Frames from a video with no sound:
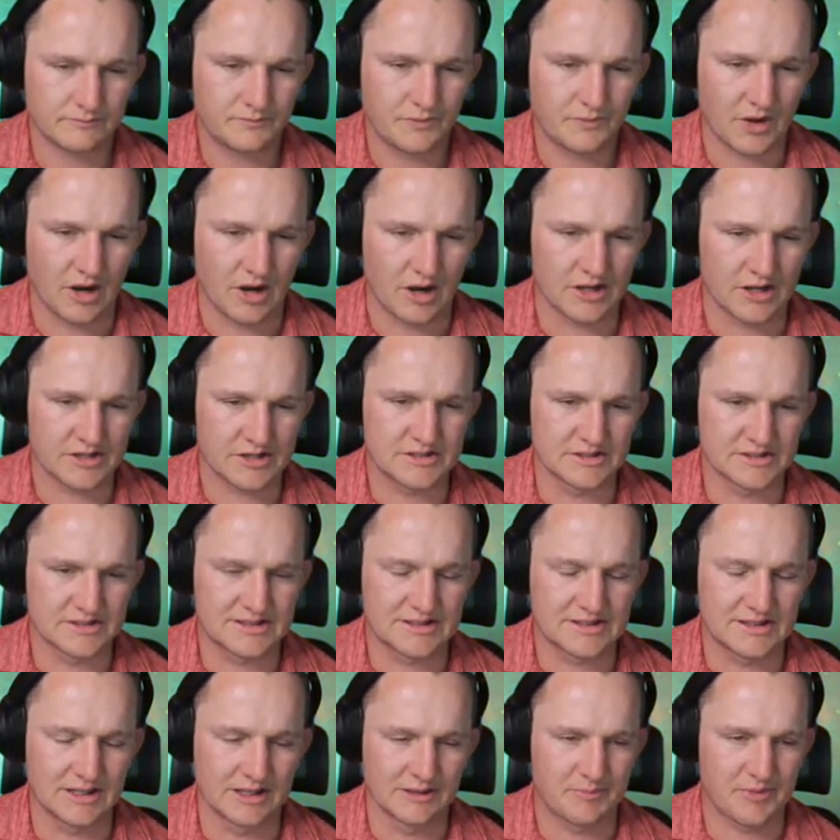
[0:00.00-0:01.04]
Arsenal
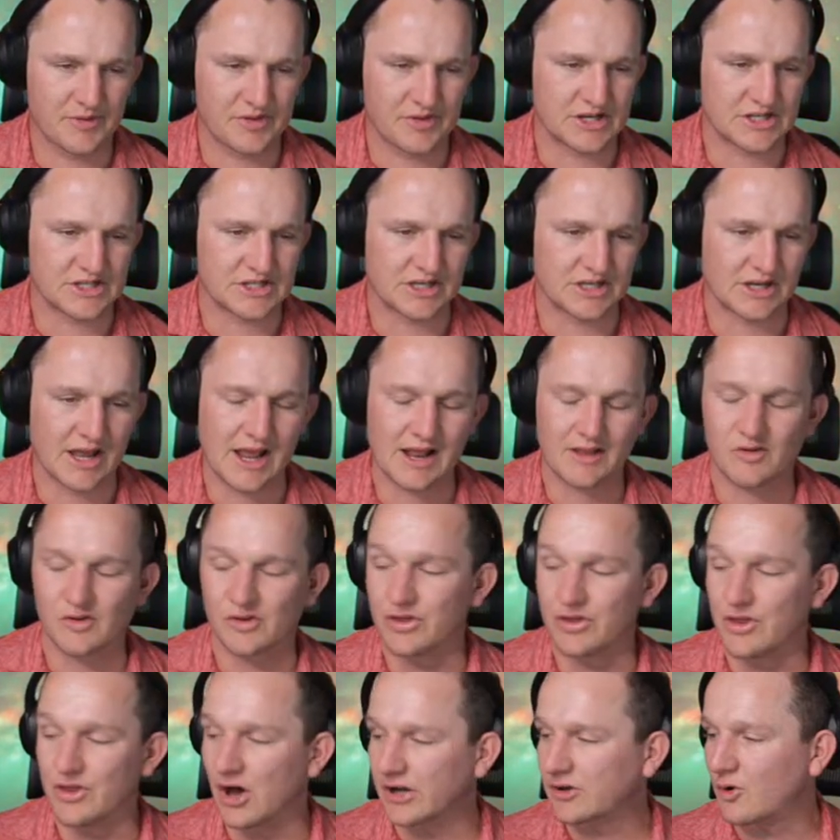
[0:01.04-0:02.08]
still in possession. It's
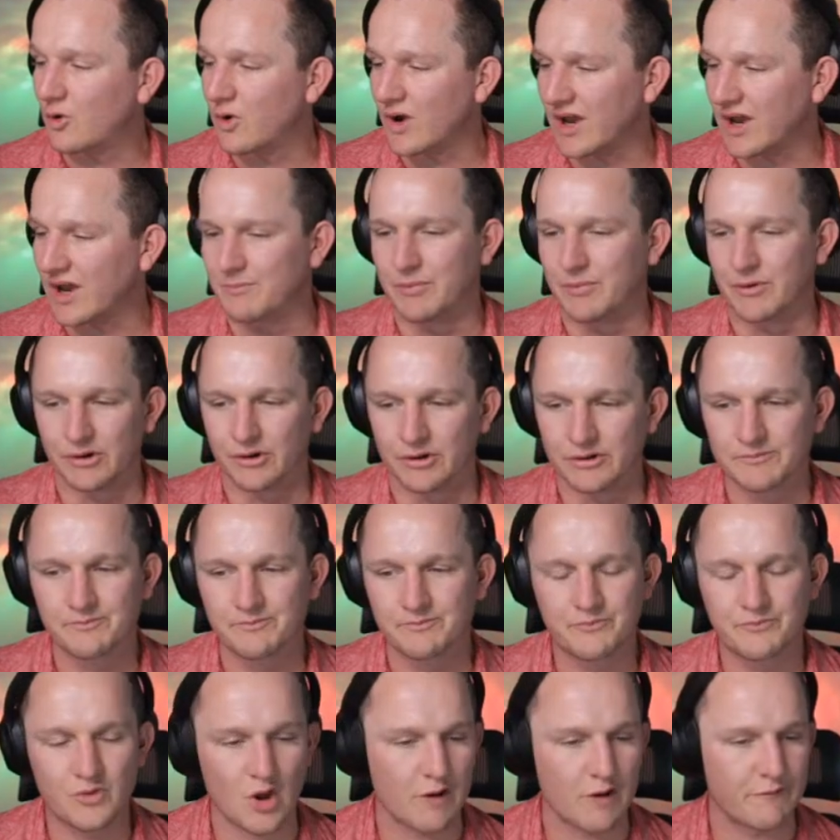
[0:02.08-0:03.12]
not quick ball.
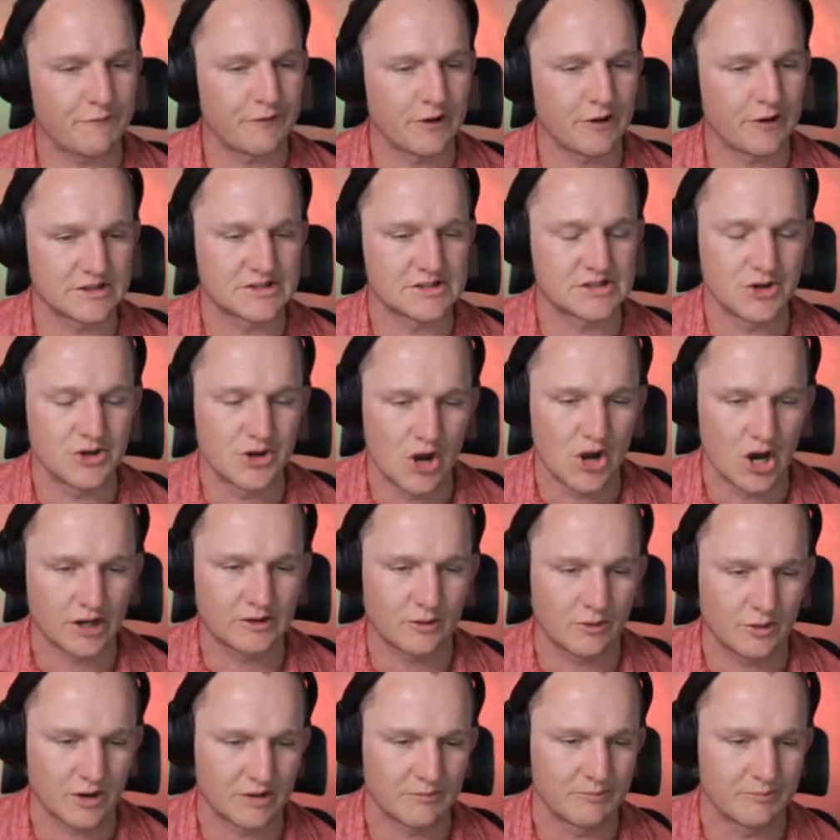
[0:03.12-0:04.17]
So far, it's not
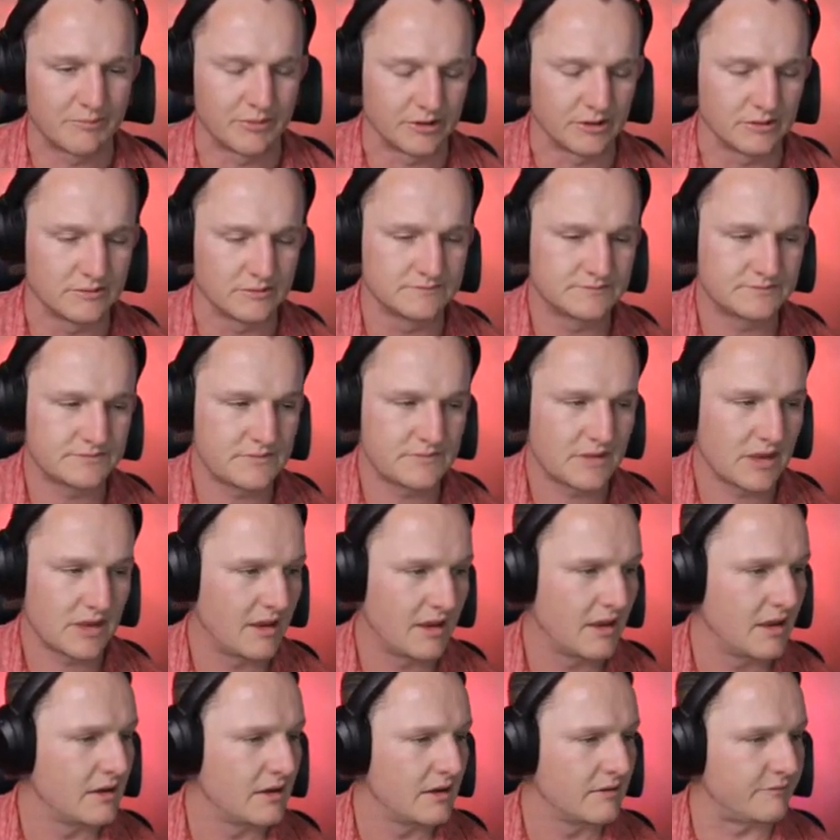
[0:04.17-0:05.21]
quick ball.
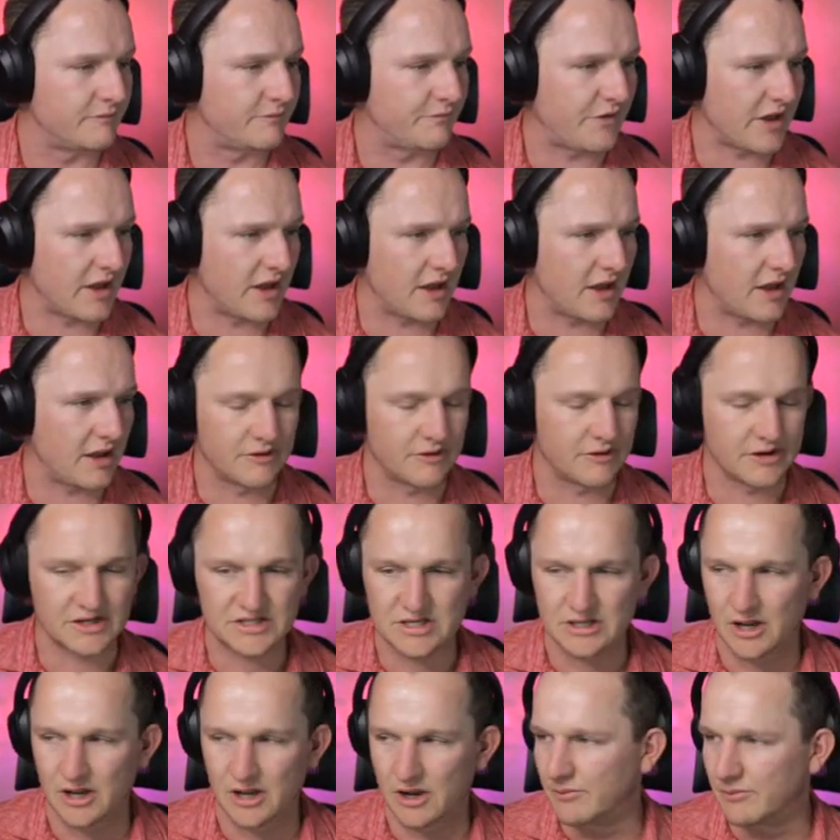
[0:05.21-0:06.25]
Very
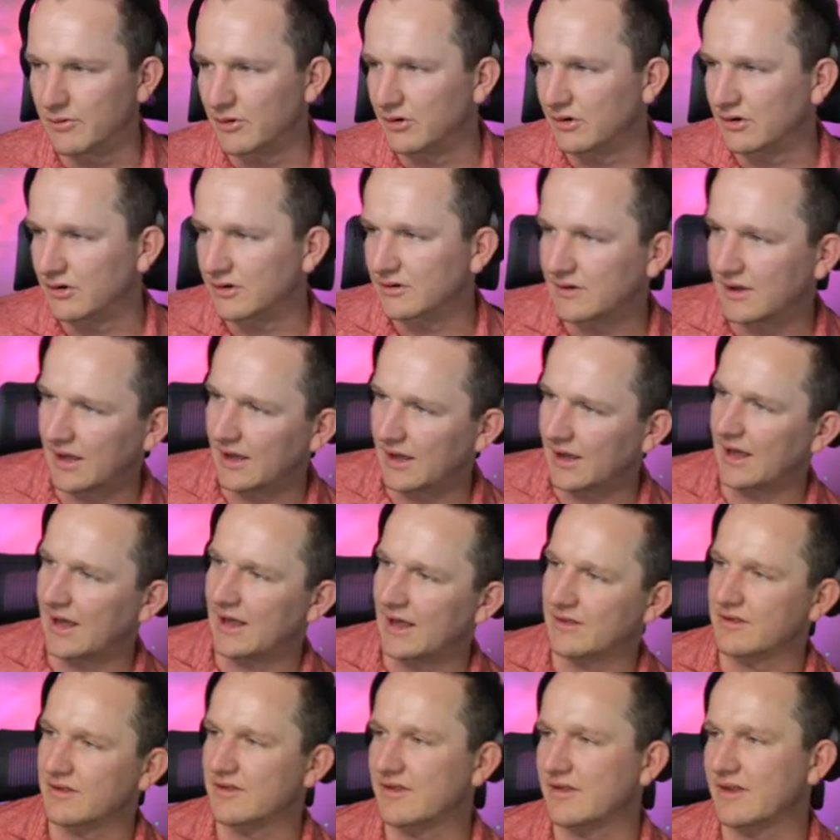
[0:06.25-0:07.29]
slow ball
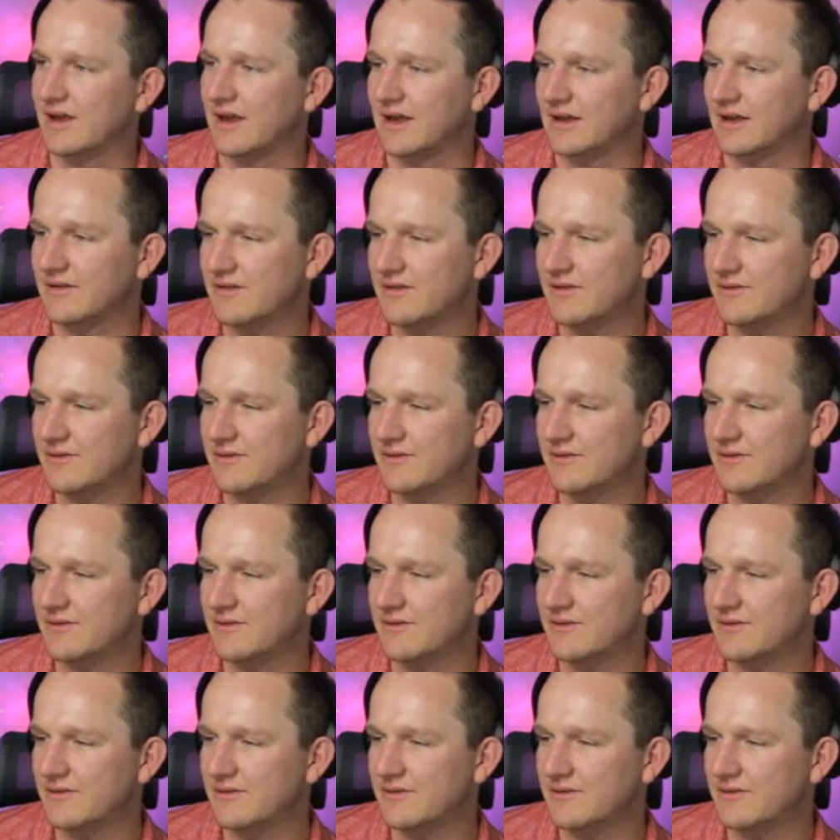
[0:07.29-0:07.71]
as it stands.